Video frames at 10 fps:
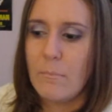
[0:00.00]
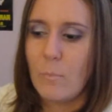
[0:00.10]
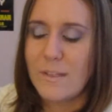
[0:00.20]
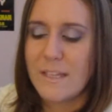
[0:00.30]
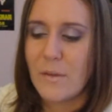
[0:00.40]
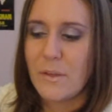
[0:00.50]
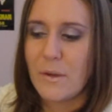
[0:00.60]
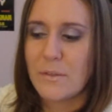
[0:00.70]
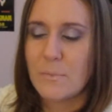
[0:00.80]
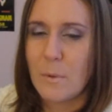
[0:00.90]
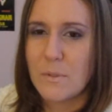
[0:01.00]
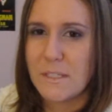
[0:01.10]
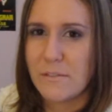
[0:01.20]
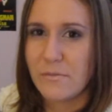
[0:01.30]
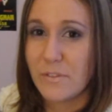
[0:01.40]
what's out there is
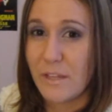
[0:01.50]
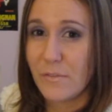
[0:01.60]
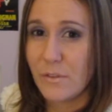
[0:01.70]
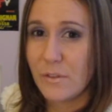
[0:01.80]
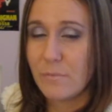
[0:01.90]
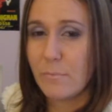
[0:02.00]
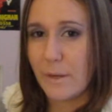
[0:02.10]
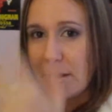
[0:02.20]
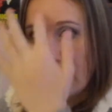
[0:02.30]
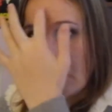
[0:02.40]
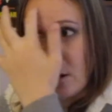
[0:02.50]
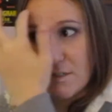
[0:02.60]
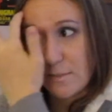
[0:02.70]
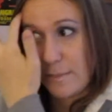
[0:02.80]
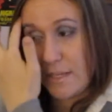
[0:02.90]
mostly flavored, but there are
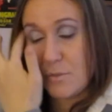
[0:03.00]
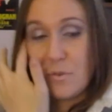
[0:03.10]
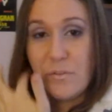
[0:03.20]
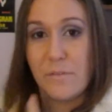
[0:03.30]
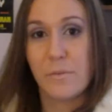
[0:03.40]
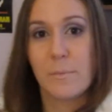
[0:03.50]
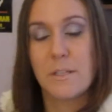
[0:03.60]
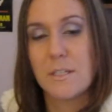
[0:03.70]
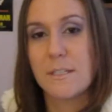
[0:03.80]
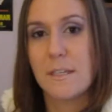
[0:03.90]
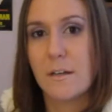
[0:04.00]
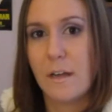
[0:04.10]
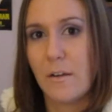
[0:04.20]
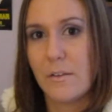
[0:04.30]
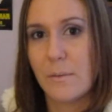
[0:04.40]
some natural flavored munchies that are
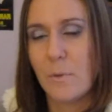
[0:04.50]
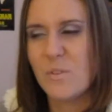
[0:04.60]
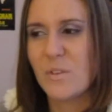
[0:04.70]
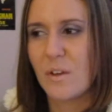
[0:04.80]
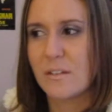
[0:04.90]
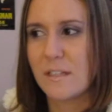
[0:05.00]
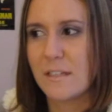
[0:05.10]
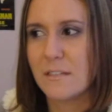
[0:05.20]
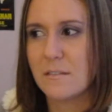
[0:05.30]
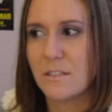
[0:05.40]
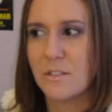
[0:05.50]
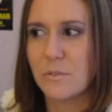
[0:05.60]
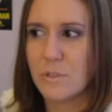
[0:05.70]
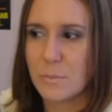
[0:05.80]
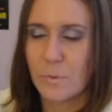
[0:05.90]
out there. Most dogs like to
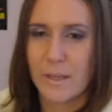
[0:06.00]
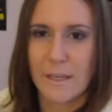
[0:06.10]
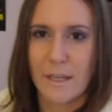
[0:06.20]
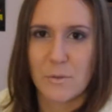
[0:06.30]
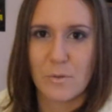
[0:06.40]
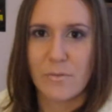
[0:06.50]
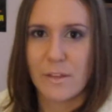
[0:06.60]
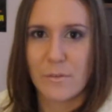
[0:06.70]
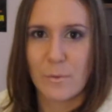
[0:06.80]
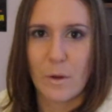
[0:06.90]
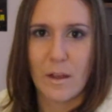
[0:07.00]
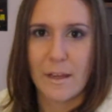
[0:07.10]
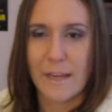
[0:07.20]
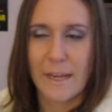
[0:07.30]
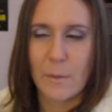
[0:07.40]
do just plain natural flavored
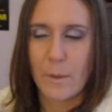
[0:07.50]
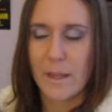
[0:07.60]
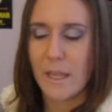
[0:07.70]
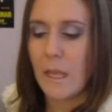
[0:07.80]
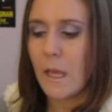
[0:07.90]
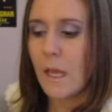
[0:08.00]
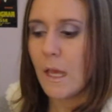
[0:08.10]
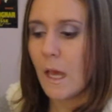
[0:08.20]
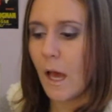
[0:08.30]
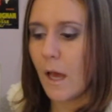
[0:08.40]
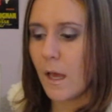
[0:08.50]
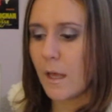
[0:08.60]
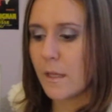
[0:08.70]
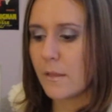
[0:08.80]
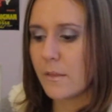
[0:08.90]
rawhide anyway.
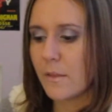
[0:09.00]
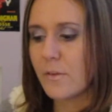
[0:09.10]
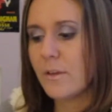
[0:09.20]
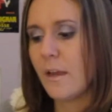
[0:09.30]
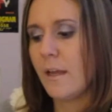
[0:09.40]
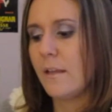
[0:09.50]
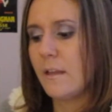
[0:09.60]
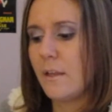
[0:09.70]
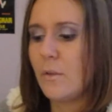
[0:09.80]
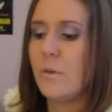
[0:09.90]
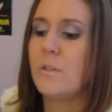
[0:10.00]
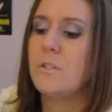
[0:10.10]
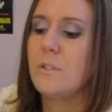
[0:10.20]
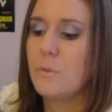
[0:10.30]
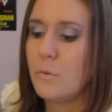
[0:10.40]
The other kind that you can
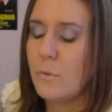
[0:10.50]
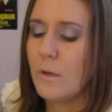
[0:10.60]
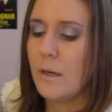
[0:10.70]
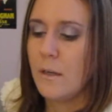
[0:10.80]
do,